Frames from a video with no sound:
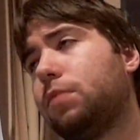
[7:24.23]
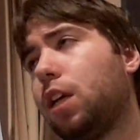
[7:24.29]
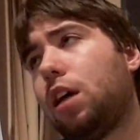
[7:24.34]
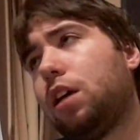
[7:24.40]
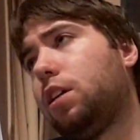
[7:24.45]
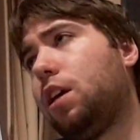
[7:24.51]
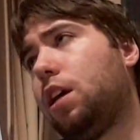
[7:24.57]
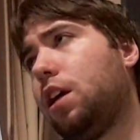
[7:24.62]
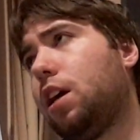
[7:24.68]

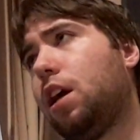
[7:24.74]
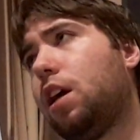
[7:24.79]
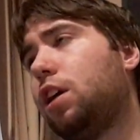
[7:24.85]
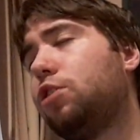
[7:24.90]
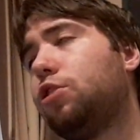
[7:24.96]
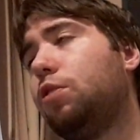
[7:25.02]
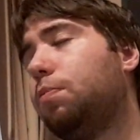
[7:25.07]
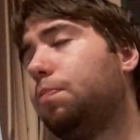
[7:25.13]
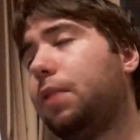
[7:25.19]
And I
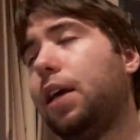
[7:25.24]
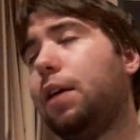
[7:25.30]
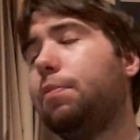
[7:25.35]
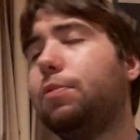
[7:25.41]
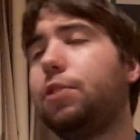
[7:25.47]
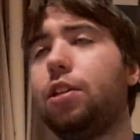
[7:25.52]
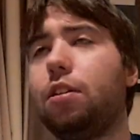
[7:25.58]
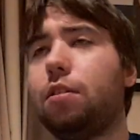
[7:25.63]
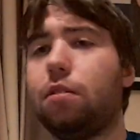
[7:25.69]
don't blame
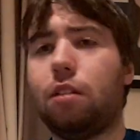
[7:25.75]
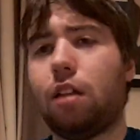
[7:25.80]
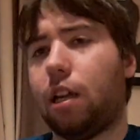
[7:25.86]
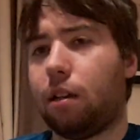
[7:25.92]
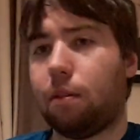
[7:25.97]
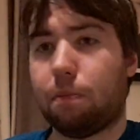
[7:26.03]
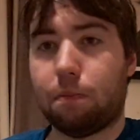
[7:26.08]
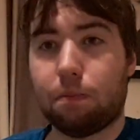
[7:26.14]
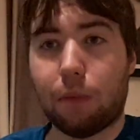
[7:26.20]

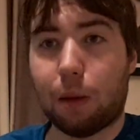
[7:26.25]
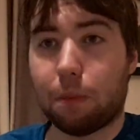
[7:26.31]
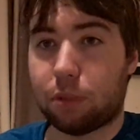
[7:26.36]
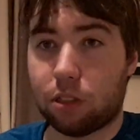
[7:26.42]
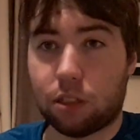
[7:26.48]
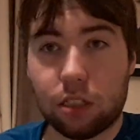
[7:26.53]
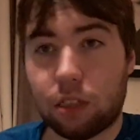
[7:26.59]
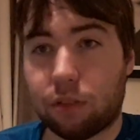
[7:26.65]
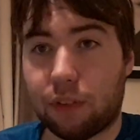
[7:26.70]
the
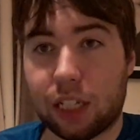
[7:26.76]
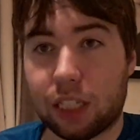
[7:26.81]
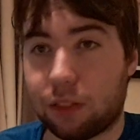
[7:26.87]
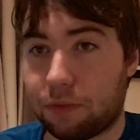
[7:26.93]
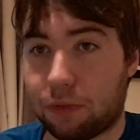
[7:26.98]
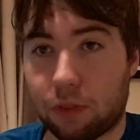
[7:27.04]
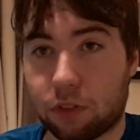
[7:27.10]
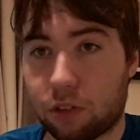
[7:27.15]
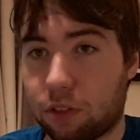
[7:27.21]
members of the Defence
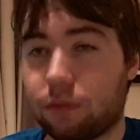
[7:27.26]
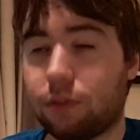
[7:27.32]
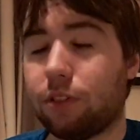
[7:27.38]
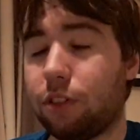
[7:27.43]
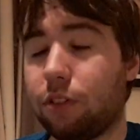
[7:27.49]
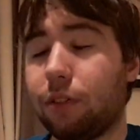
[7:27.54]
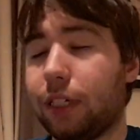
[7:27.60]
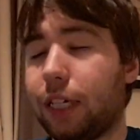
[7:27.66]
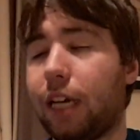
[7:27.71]
Forces for
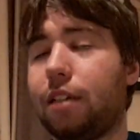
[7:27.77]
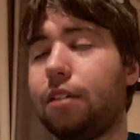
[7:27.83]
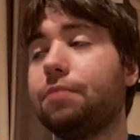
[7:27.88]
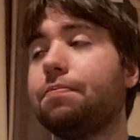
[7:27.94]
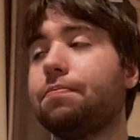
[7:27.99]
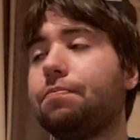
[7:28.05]
doing that.